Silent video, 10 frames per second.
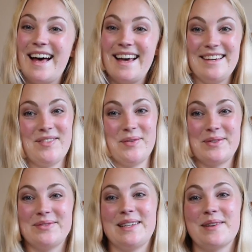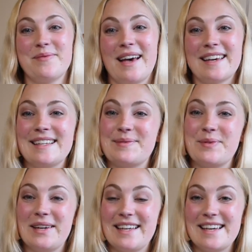Hi everyone, welcome back. It's
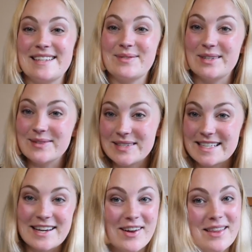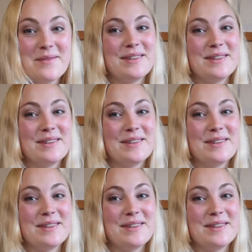Moa Swedish Whiskey Girl.